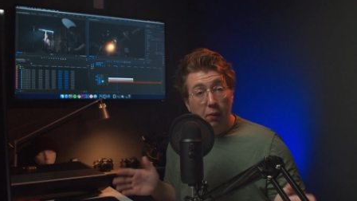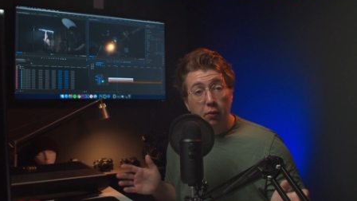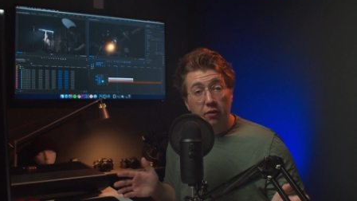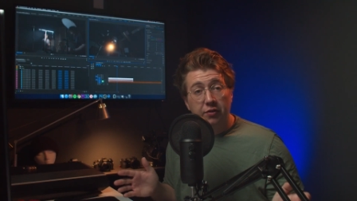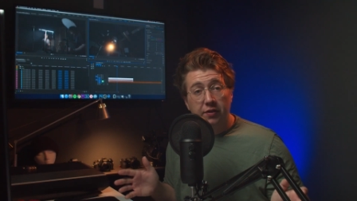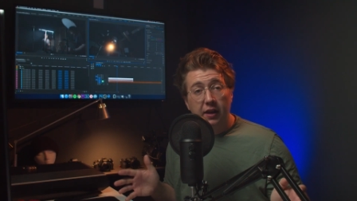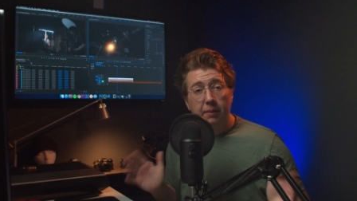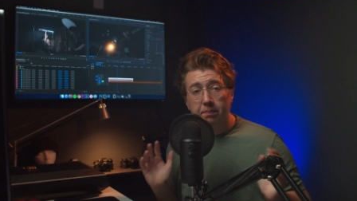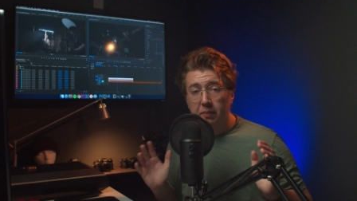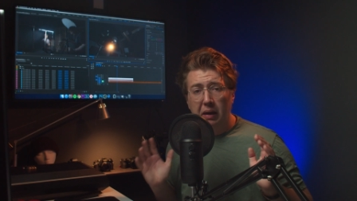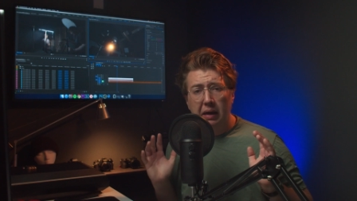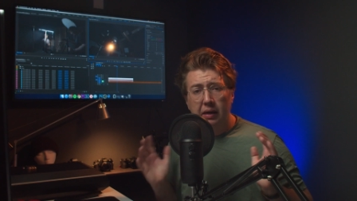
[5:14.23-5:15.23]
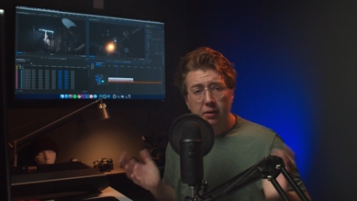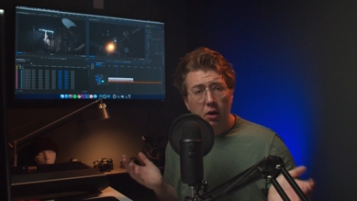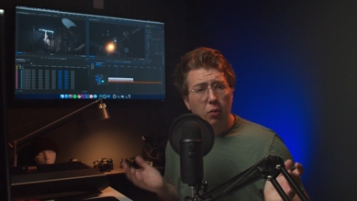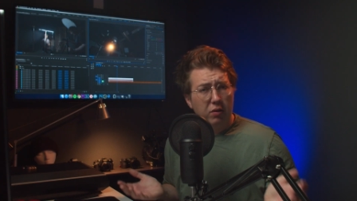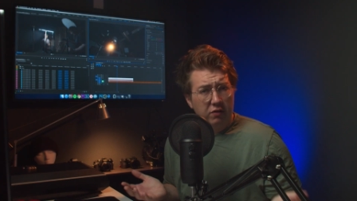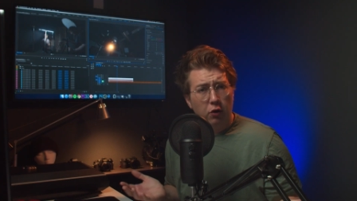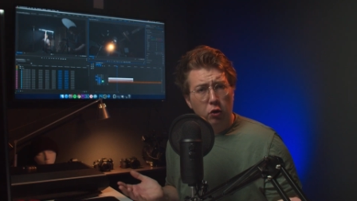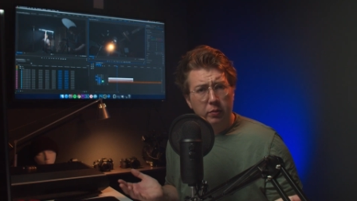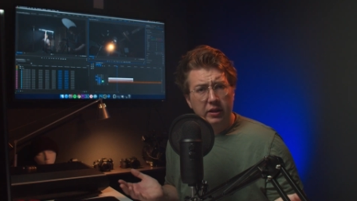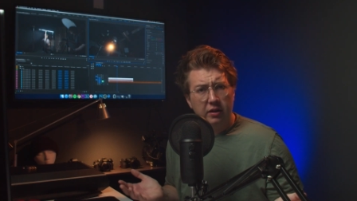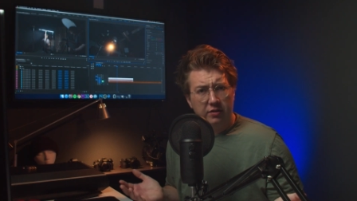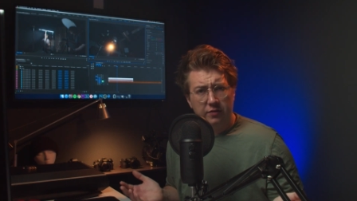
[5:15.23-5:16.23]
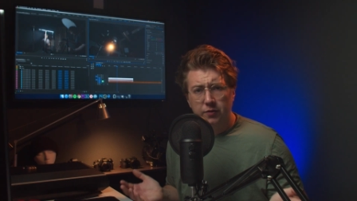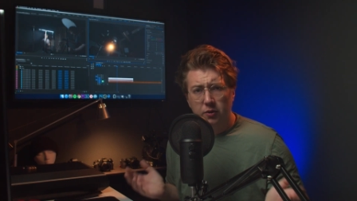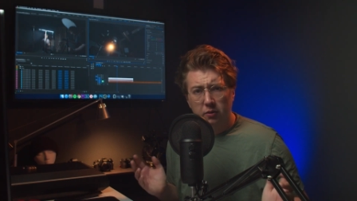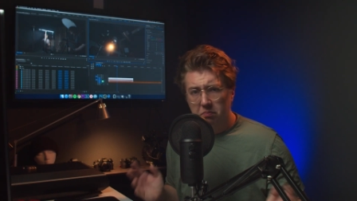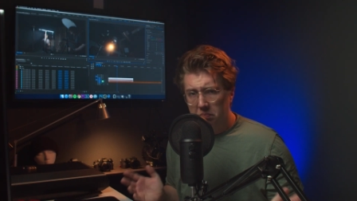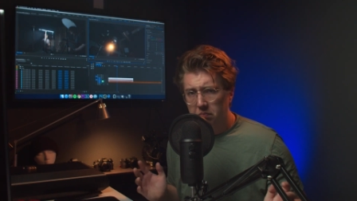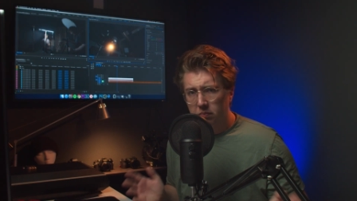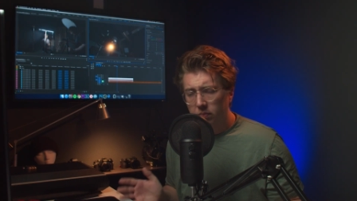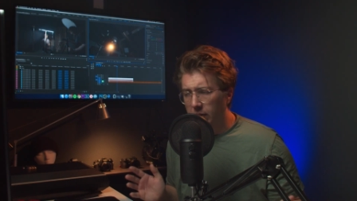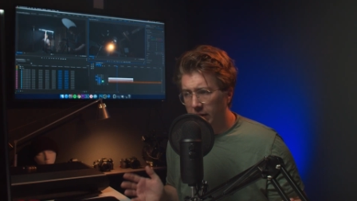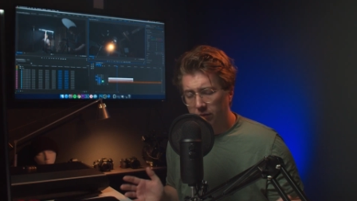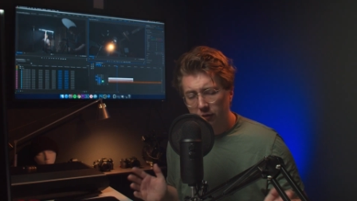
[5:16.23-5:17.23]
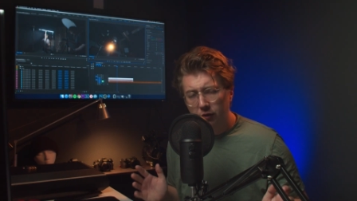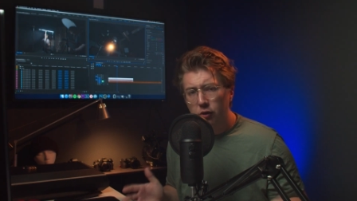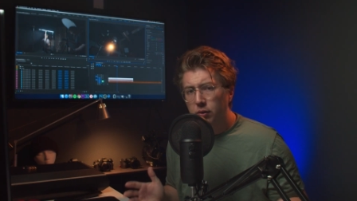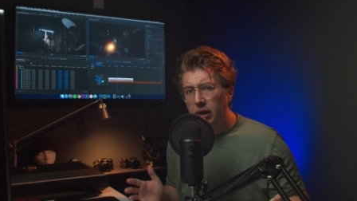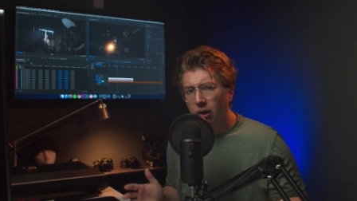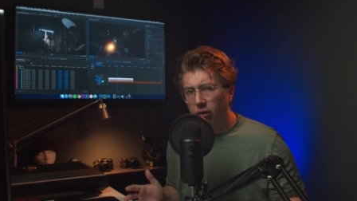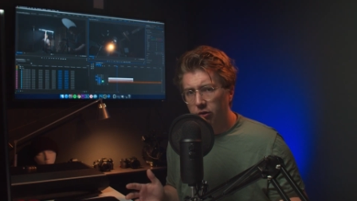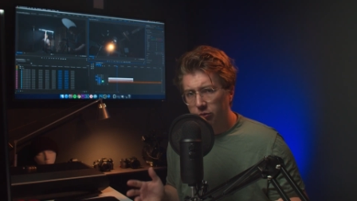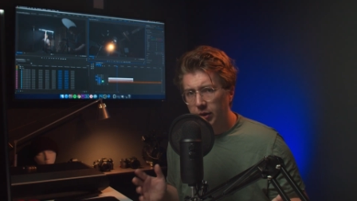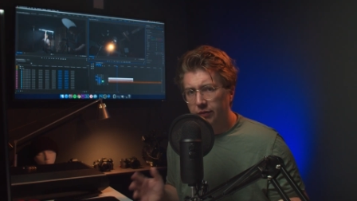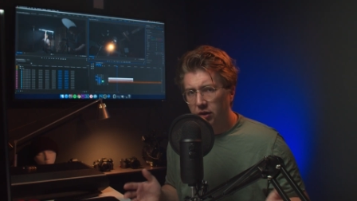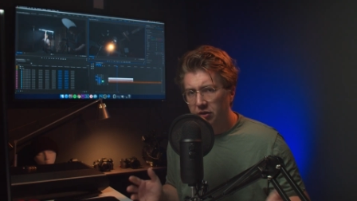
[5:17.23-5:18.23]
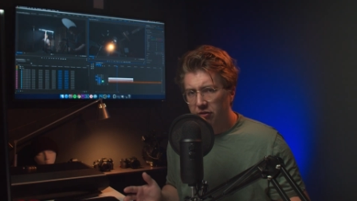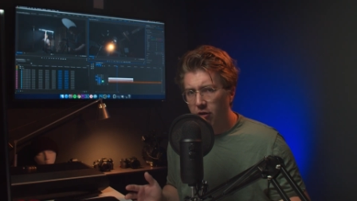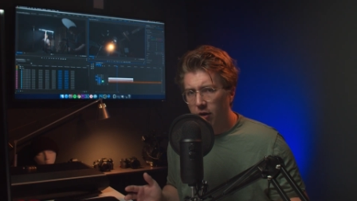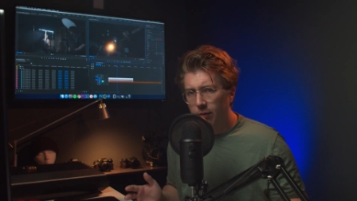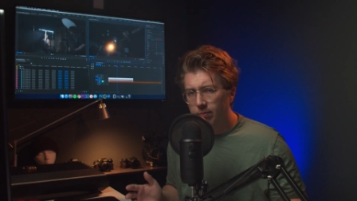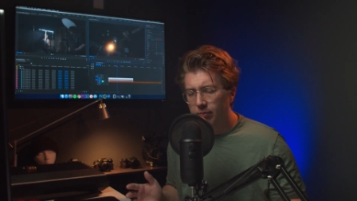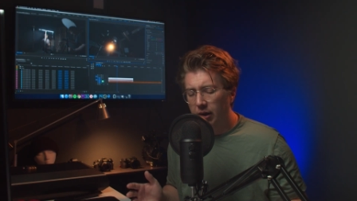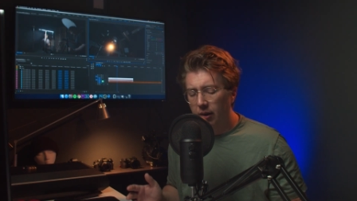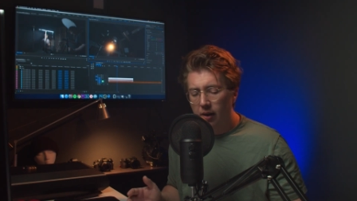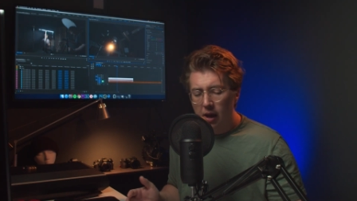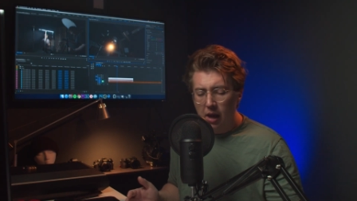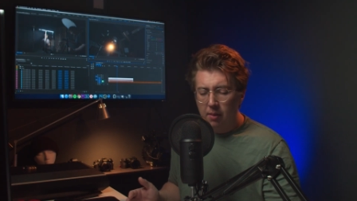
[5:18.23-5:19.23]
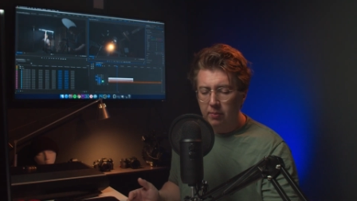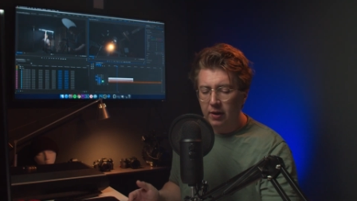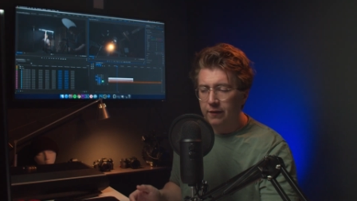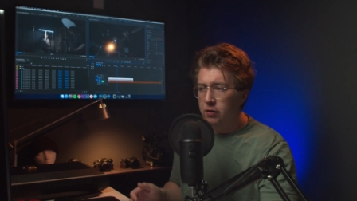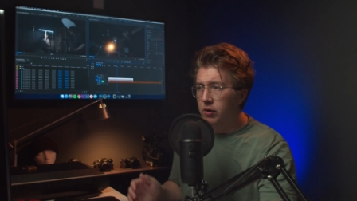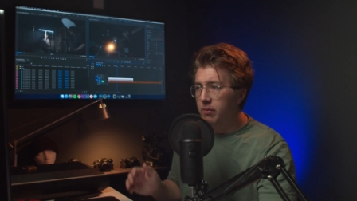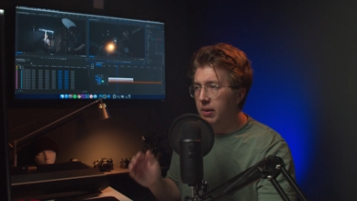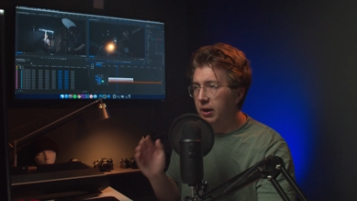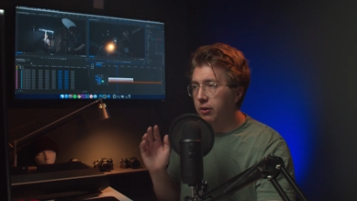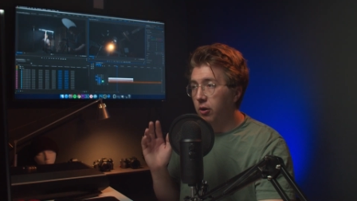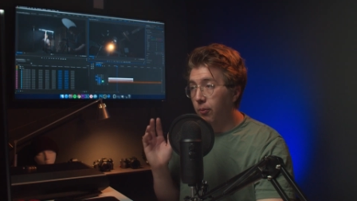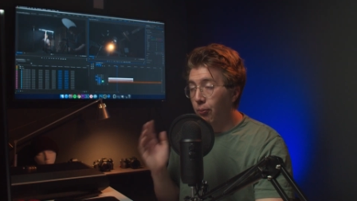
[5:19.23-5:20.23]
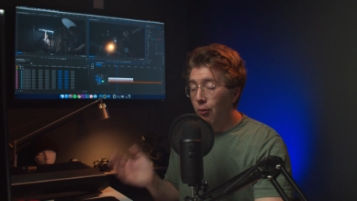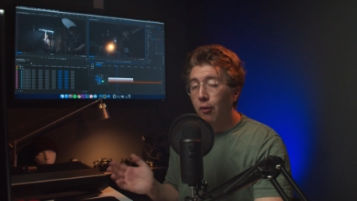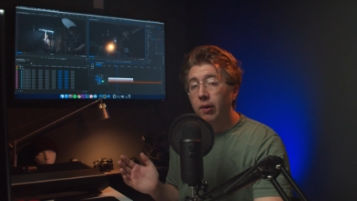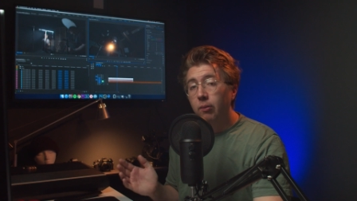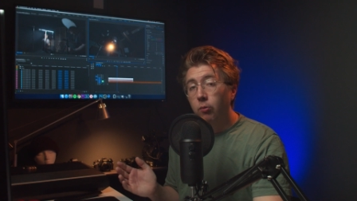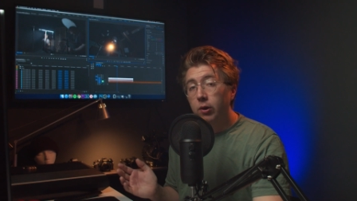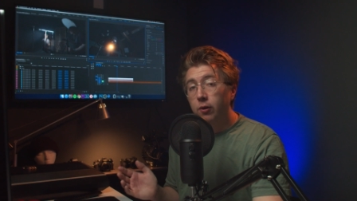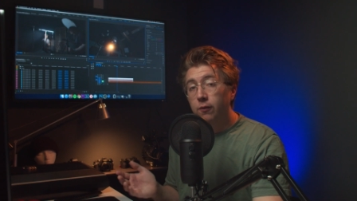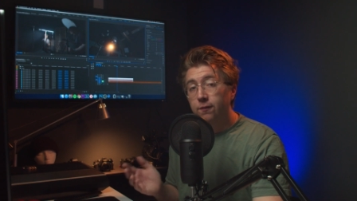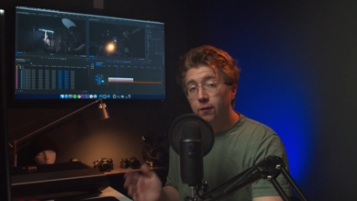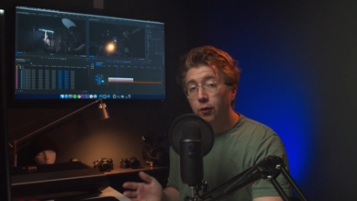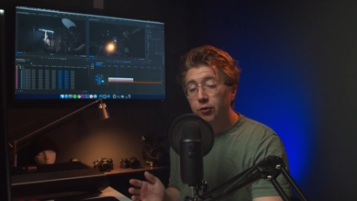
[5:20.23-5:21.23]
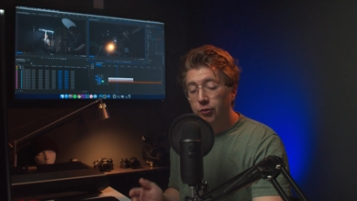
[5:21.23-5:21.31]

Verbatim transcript: Bonus tip, uh, no one told me this for like two years whenever I started Premiere, but if you want to make your program window full